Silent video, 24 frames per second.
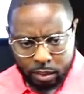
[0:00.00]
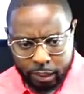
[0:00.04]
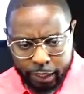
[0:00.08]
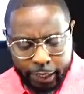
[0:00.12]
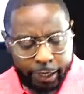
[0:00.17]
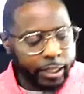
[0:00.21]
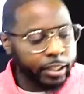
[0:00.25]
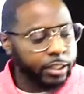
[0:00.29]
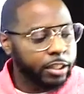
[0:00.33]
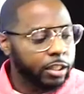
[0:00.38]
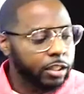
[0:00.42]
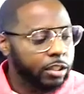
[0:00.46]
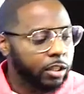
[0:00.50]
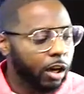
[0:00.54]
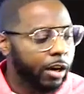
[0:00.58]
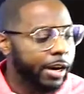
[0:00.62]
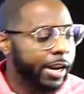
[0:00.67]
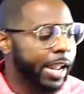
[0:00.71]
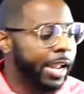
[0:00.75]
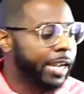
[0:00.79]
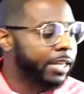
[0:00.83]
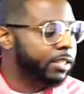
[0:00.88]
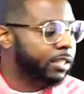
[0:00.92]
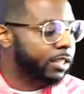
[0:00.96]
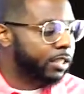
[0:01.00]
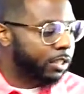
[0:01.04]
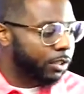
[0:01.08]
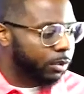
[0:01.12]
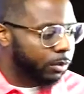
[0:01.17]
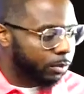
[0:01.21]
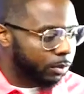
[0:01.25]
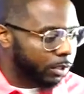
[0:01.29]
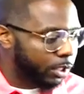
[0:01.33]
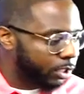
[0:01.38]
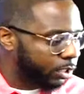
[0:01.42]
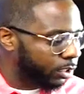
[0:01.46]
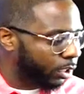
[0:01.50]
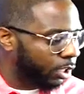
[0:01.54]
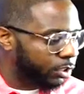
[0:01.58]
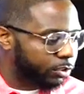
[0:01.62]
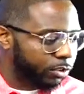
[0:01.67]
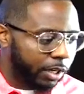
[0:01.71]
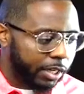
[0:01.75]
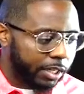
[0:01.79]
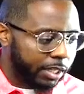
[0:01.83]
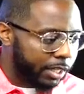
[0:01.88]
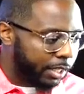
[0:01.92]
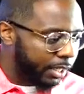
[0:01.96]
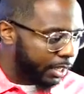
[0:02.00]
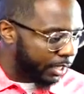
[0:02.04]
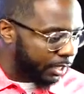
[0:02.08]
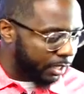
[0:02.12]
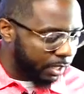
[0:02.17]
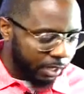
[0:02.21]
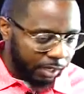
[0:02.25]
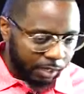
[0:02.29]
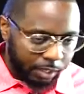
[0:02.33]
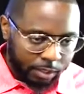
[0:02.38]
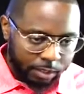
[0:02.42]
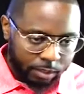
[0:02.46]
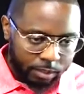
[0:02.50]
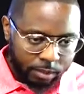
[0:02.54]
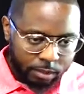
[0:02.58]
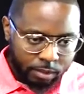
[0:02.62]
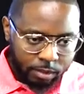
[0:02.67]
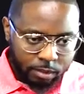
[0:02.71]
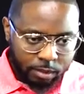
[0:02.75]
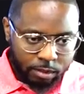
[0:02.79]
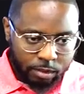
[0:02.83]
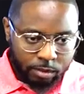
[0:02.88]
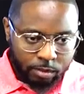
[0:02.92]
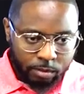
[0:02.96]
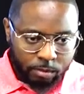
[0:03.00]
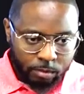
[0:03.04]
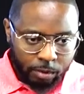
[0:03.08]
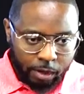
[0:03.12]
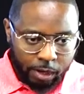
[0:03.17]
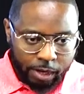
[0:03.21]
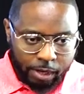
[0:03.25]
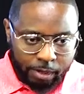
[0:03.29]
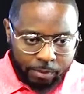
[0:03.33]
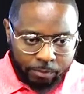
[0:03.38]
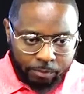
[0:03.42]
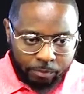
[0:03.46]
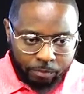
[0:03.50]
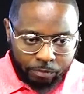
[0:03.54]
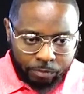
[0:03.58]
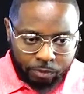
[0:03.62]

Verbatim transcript: And he just start executing. He start trying to get it done. Right?